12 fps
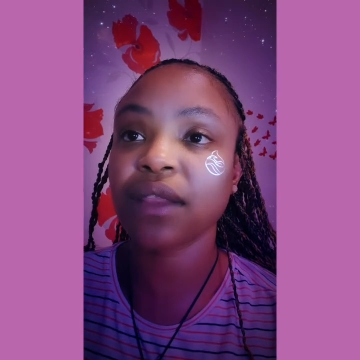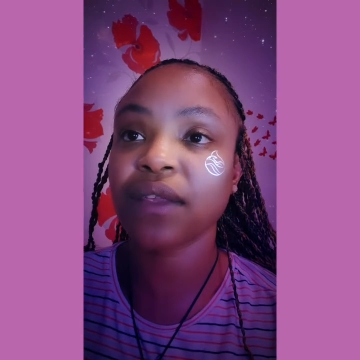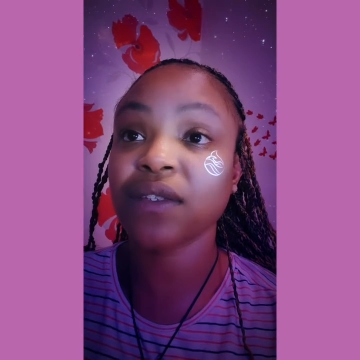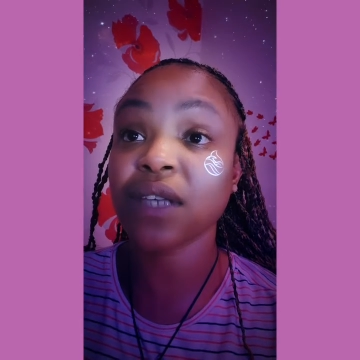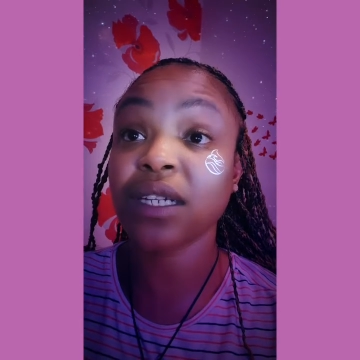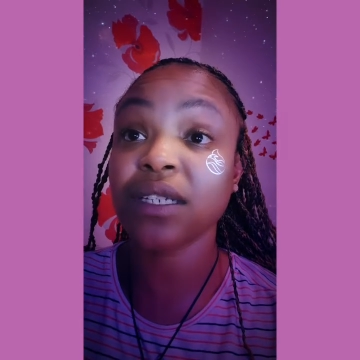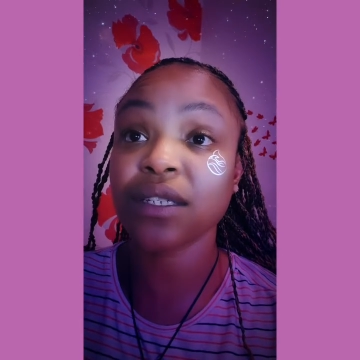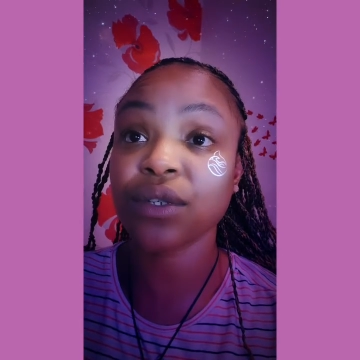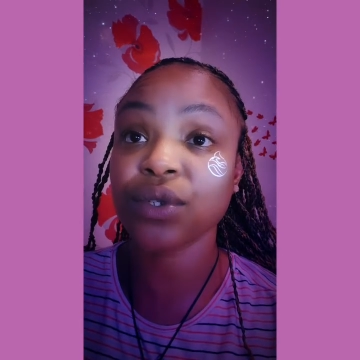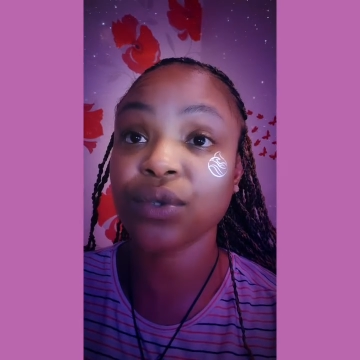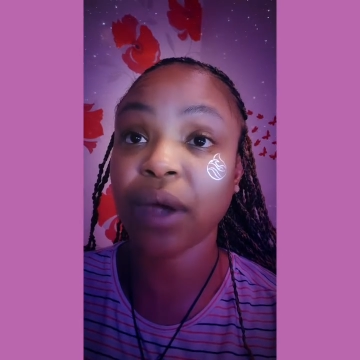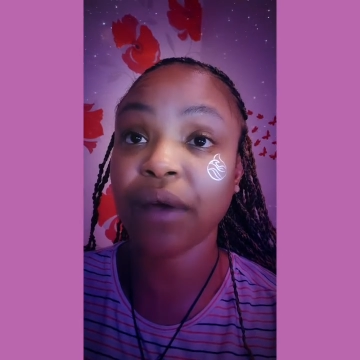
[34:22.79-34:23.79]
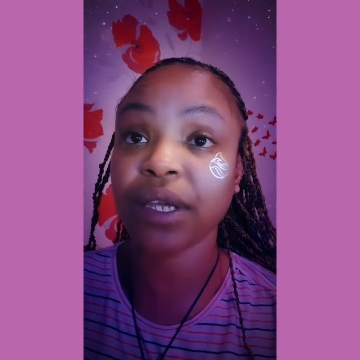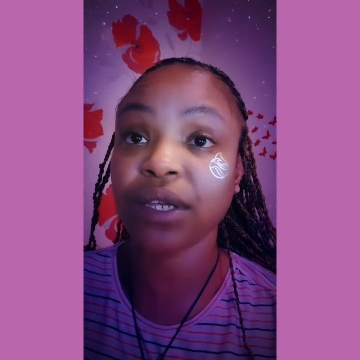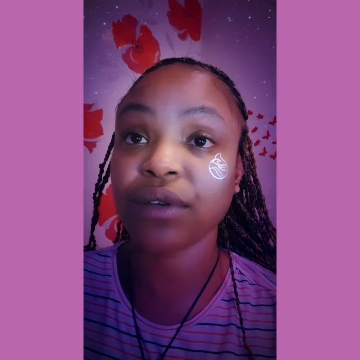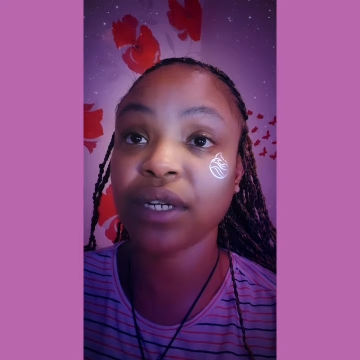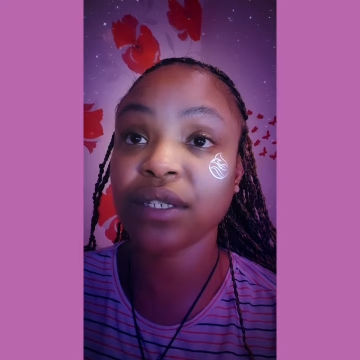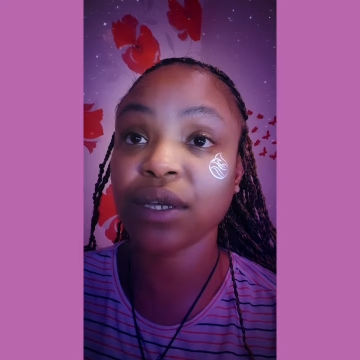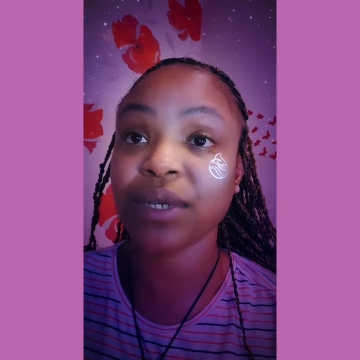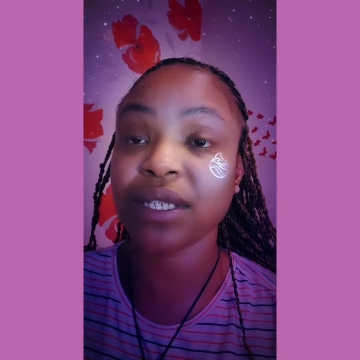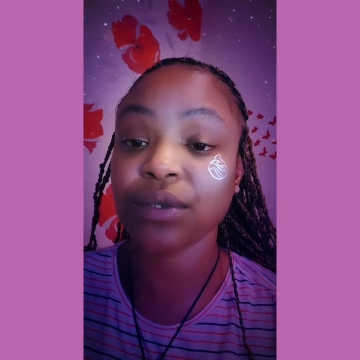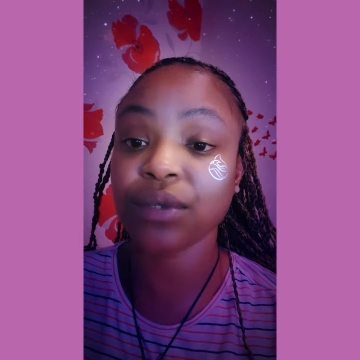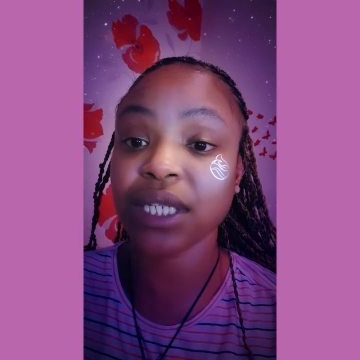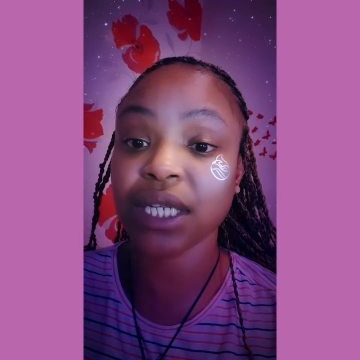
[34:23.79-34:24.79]
the sun is still squaring Uranus, so we're
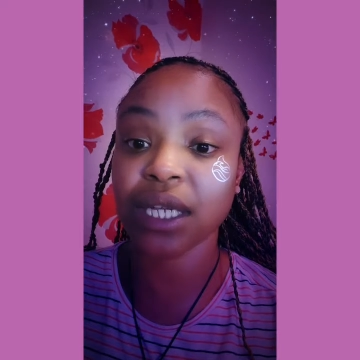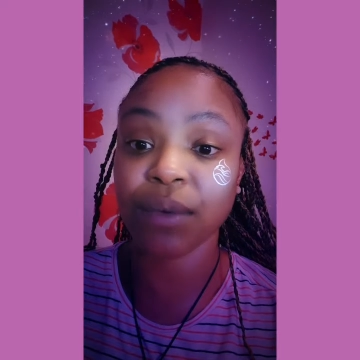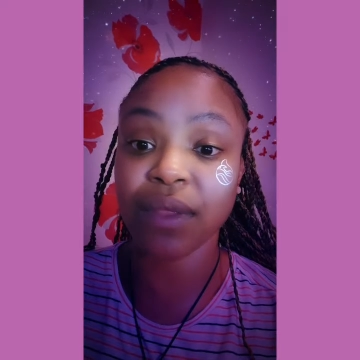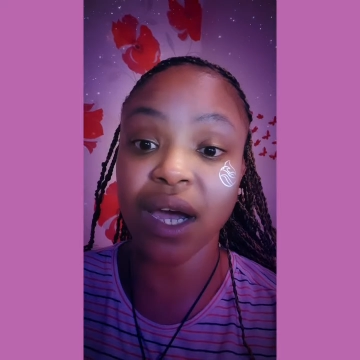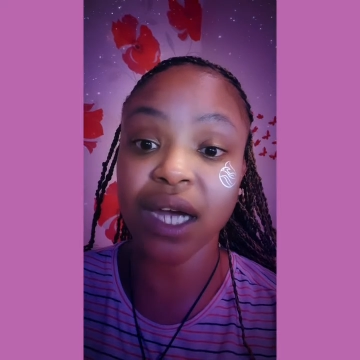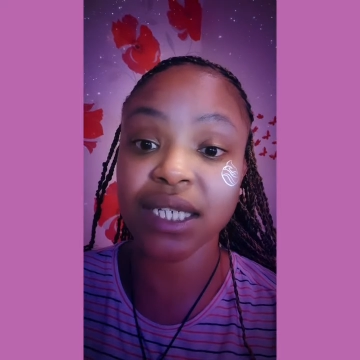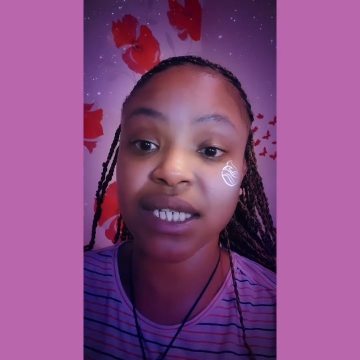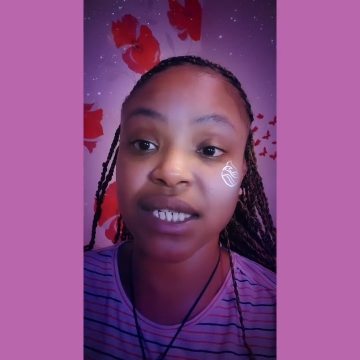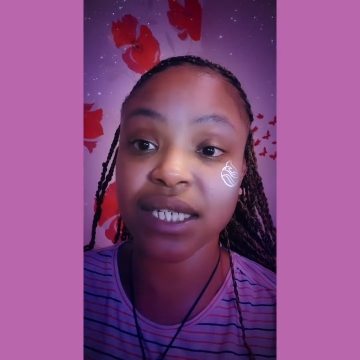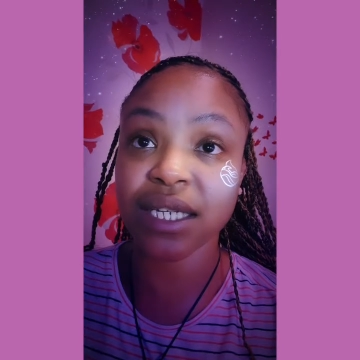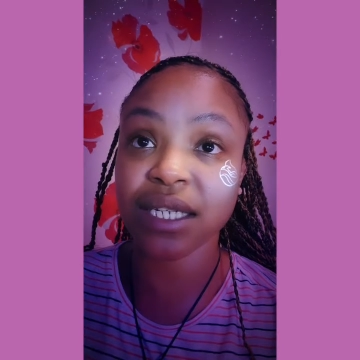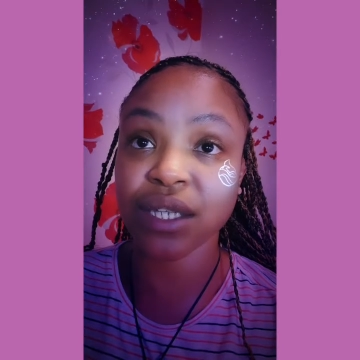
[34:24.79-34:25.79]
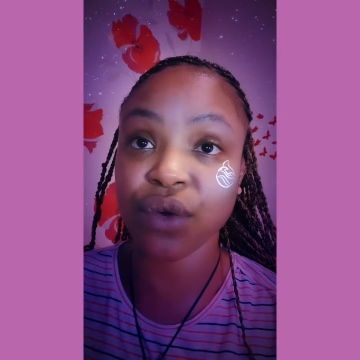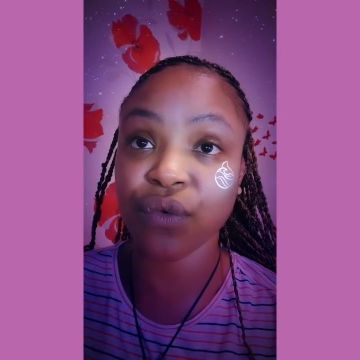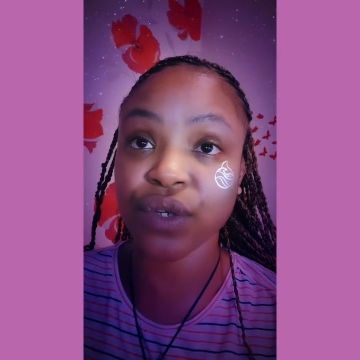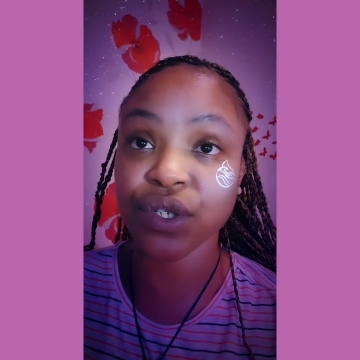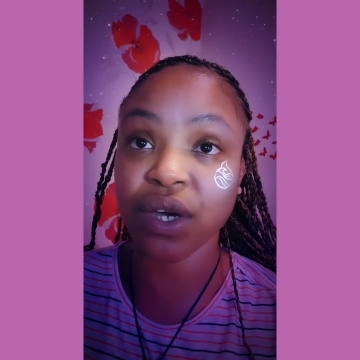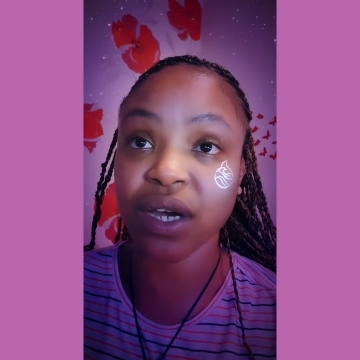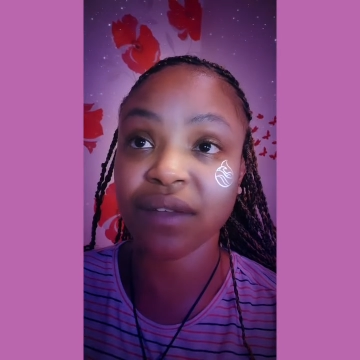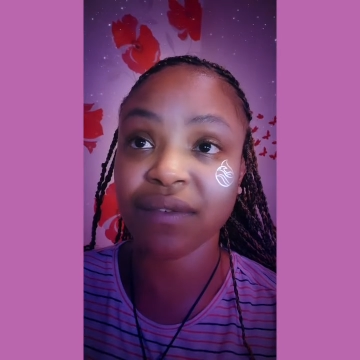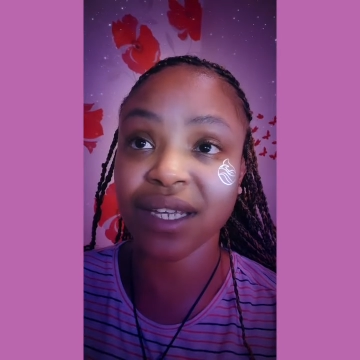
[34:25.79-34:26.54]
still dealing with idealistic, selfish kind of